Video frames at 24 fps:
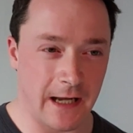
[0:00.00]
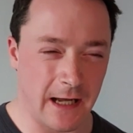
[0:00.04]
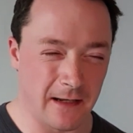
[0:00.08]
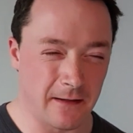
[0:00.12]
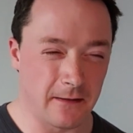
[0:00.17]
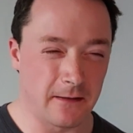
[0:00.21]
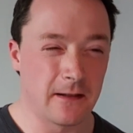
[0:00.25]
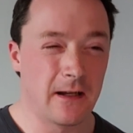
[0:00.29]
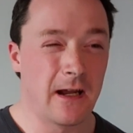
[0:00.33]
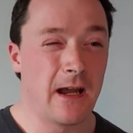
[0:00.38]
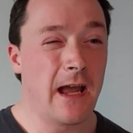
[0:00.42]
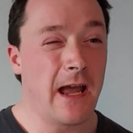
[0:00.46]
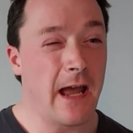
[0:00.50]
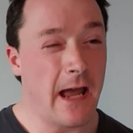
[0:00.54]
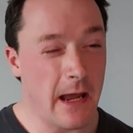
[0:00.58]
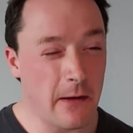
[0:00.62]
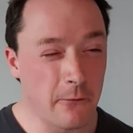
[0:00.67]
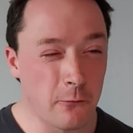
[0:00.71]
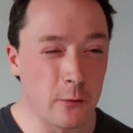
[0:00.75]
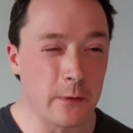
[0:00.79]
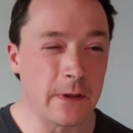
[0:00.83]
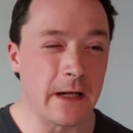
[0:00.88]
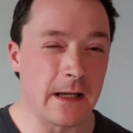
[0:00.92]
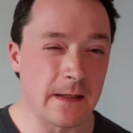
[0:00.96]
and
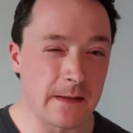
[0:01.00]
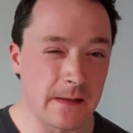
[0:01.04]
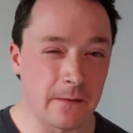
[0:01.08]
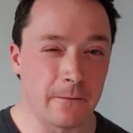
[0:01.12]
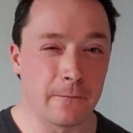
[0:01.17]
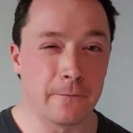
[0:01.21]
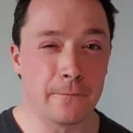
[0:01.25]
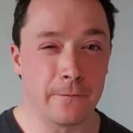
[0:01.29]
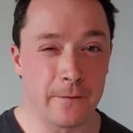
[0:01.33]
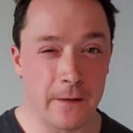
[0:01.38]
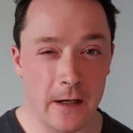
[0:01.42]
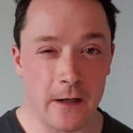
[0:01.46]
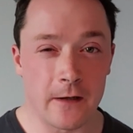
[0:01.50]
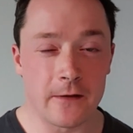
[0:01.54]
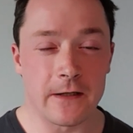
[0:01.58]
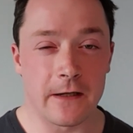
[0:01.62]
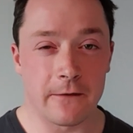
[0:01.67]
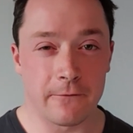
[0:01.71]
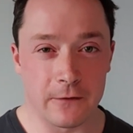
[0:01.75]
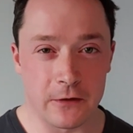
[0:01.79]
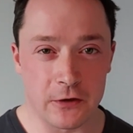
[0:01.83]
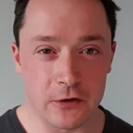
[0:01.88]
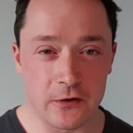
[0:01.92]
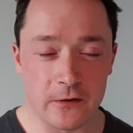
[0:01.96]
everyone has a fair
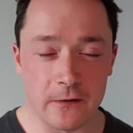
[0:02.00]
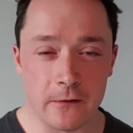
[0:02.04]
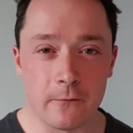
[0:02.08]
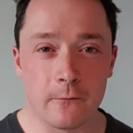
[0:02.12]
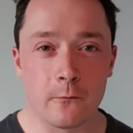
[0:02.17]
definition